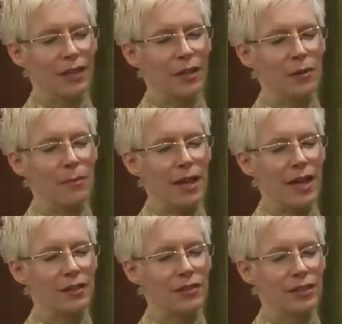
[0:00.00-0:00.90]
Now
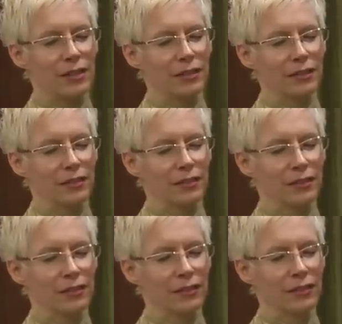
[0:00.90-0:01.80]
imagine
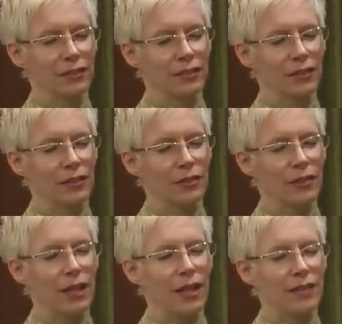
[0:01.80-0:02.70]

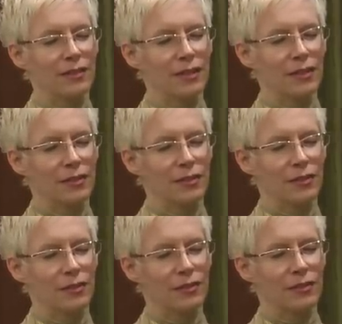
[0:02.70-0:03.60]
your
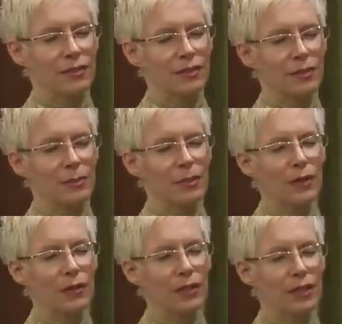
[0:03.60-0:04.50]
ancestors
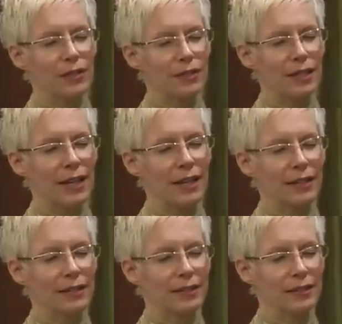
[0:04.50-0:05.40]
disappearing into light.